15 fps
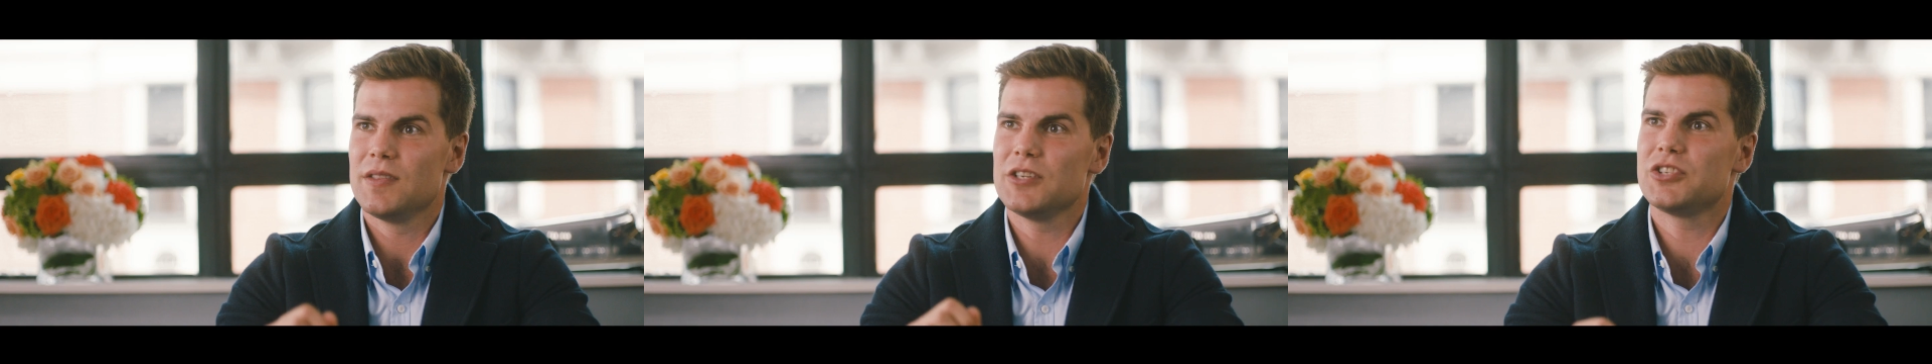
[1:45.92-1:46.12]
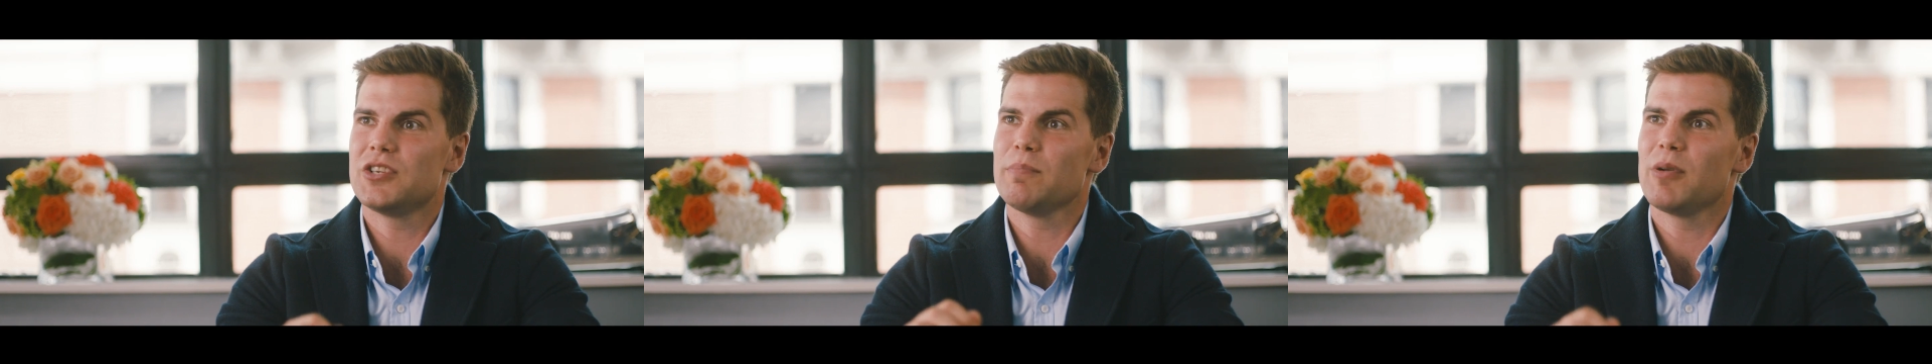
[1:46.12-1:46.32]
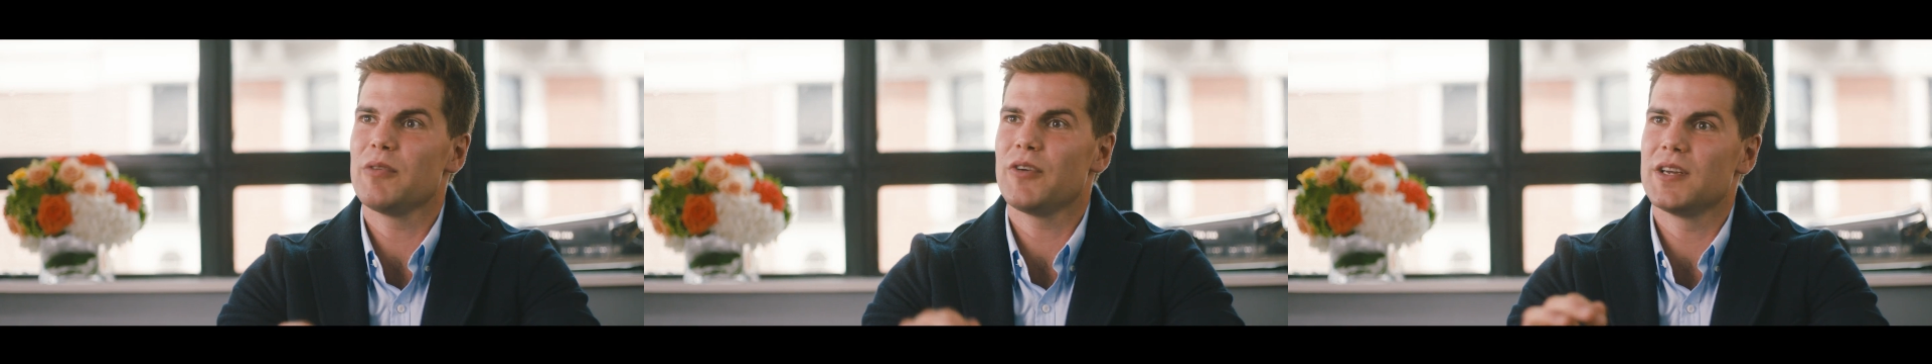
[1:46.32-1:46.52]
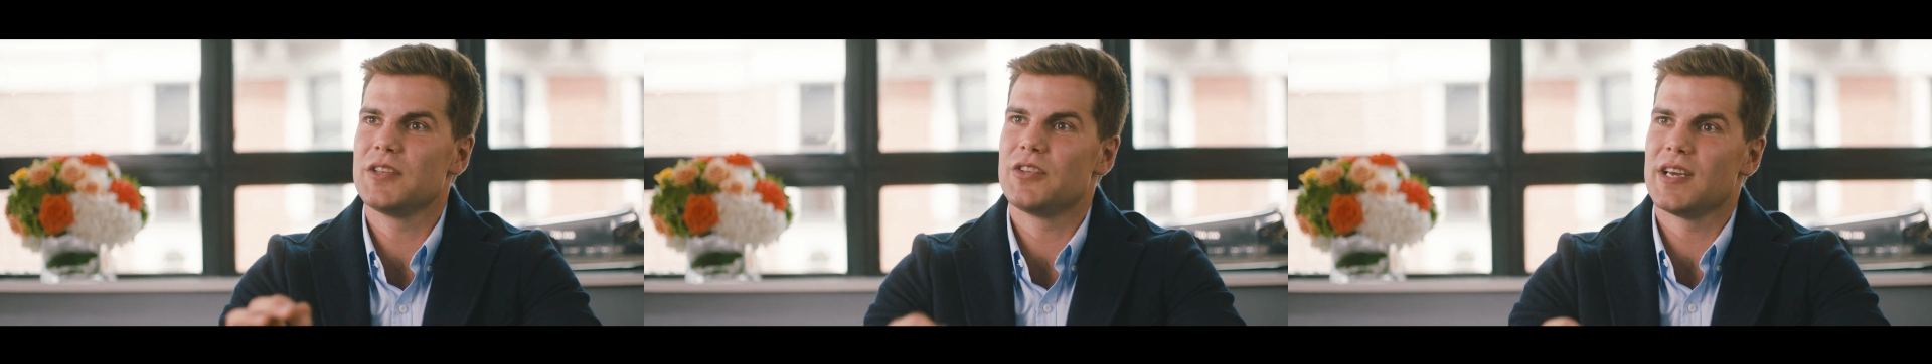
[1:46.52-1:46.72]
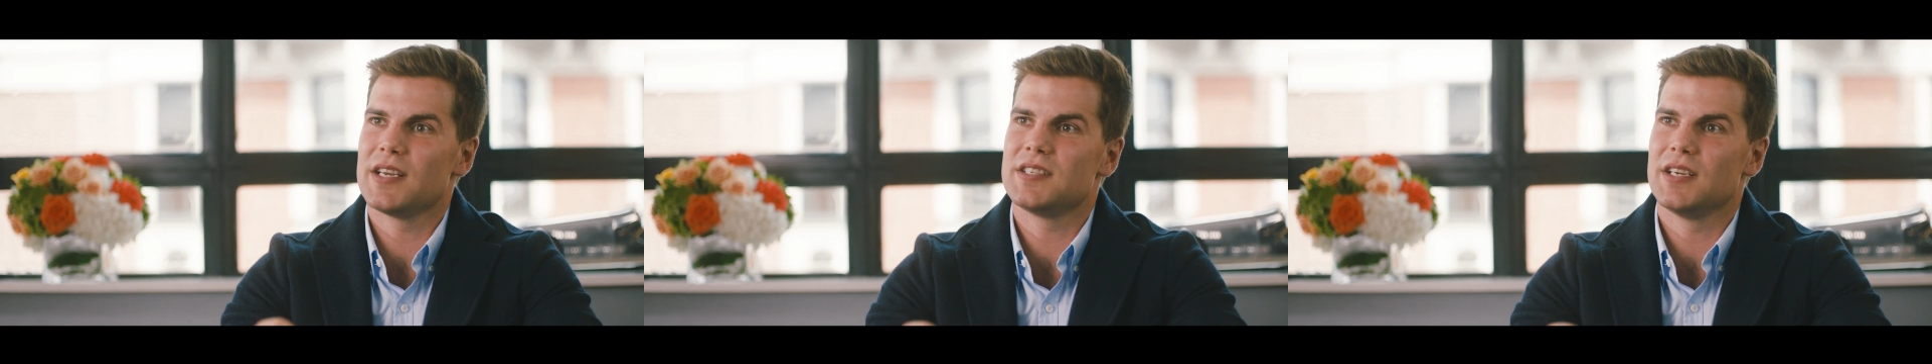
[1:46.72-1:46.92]
This
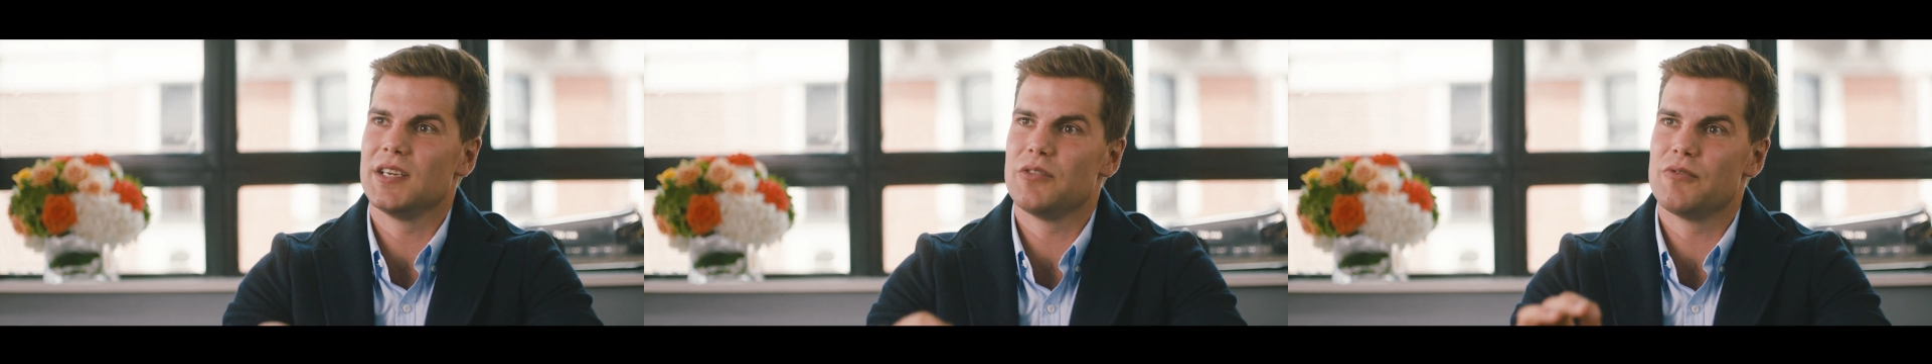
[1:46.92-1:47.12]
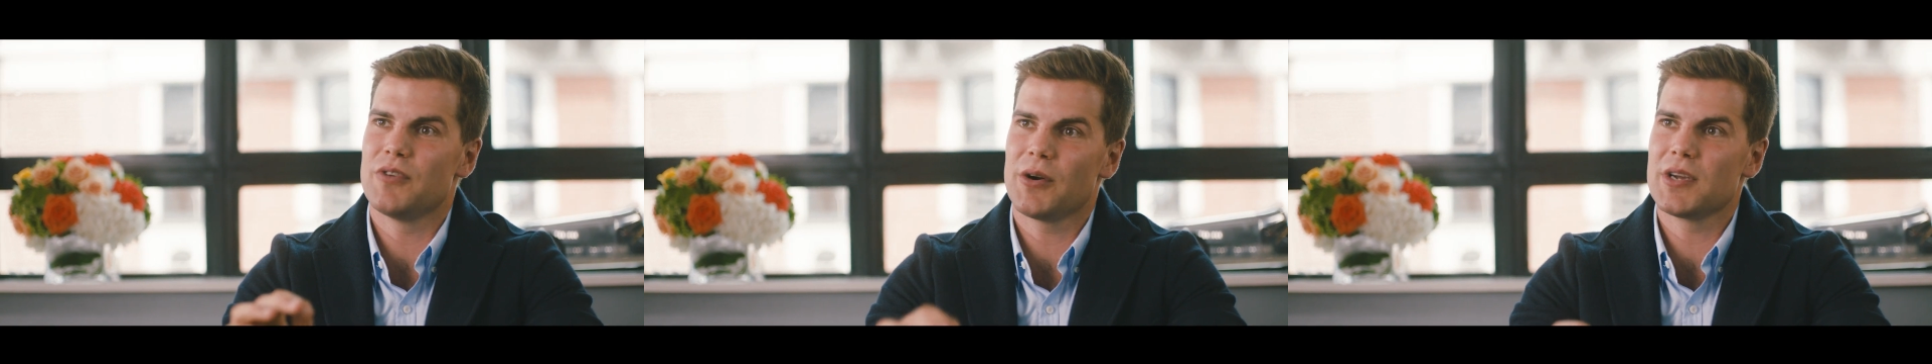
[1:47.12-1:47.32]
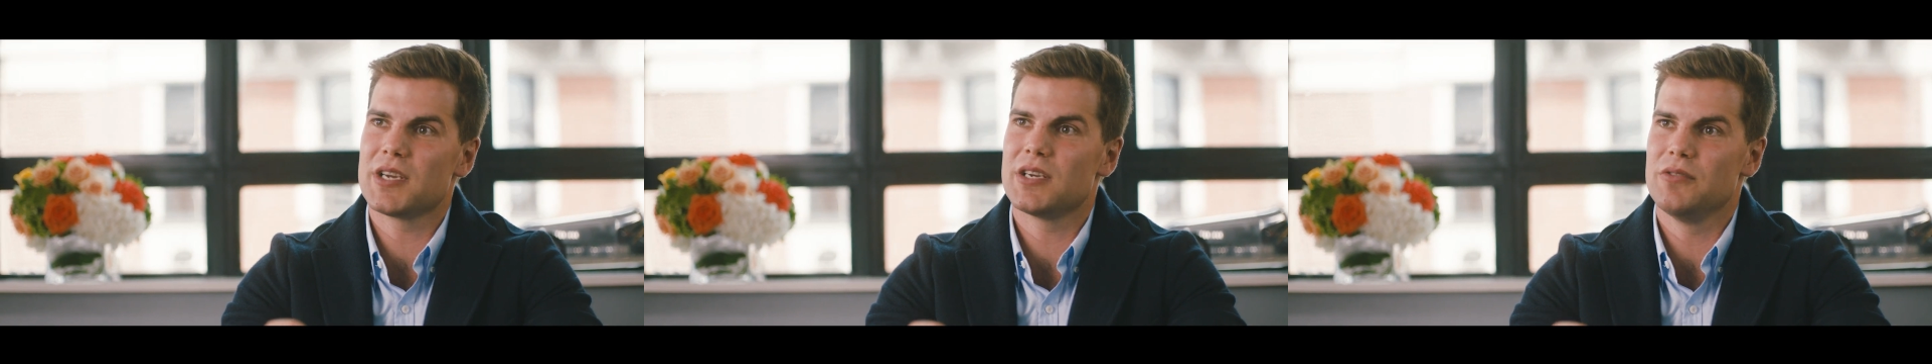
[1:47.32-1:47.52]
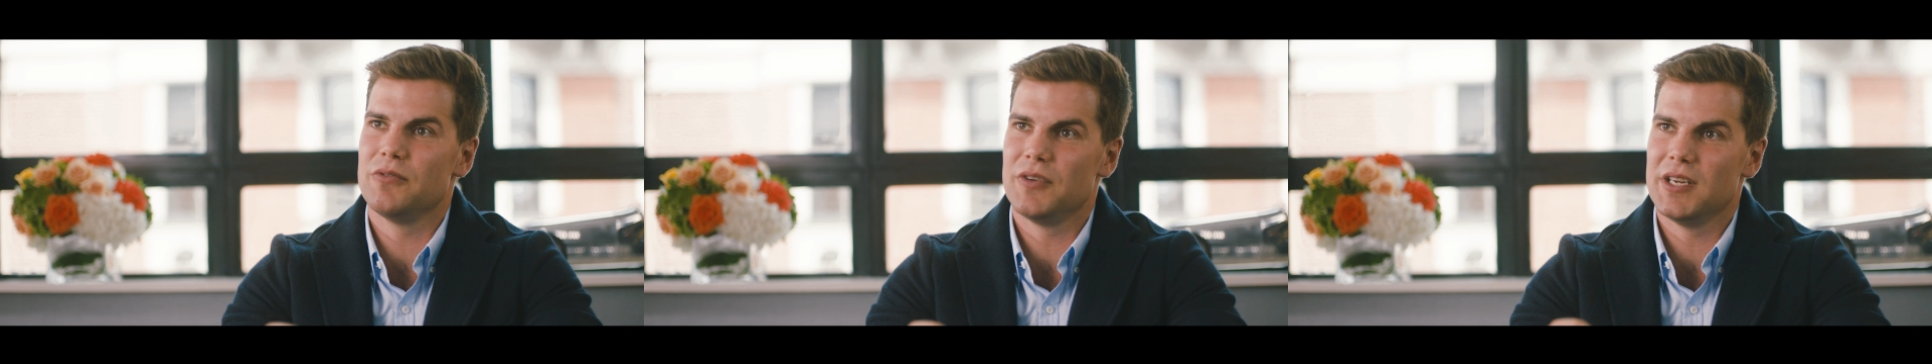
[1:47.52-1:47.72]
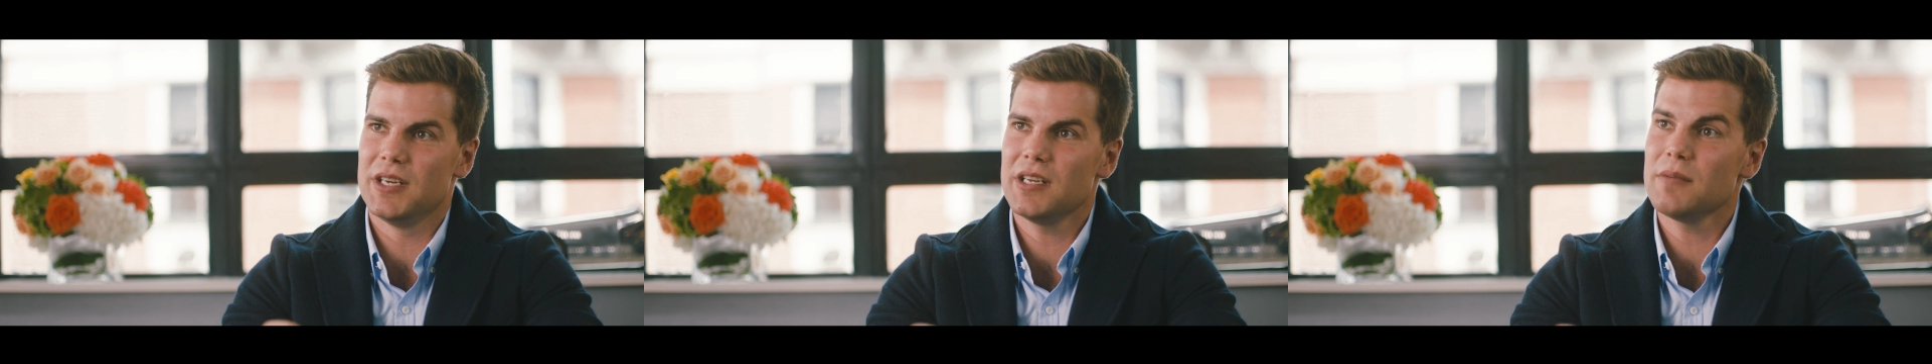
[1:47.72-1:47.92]
simplified setting is very
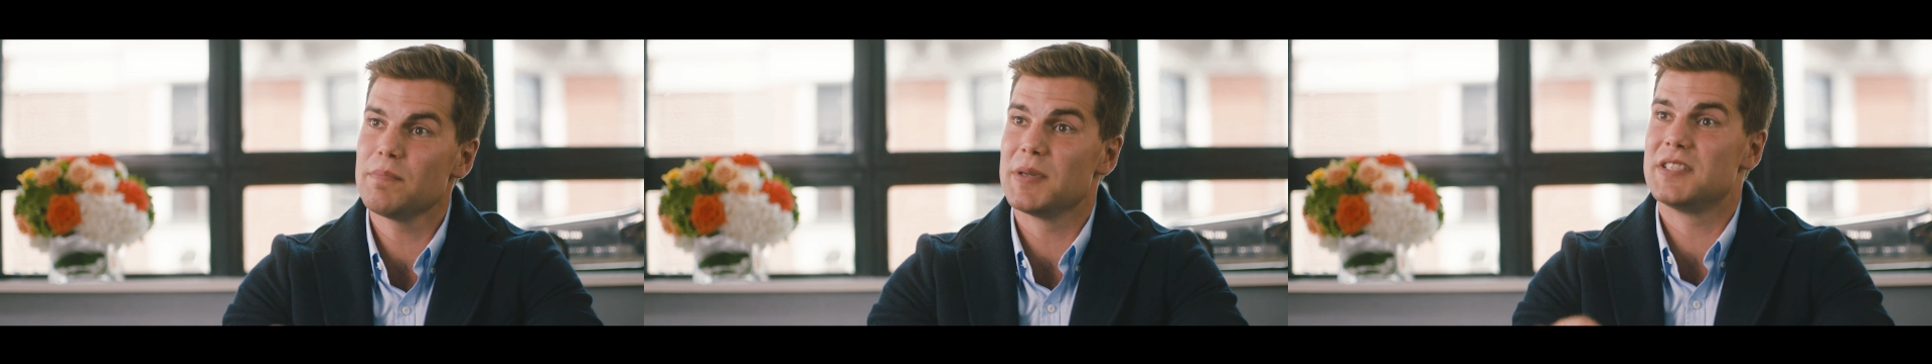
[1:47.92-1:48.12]
convenient,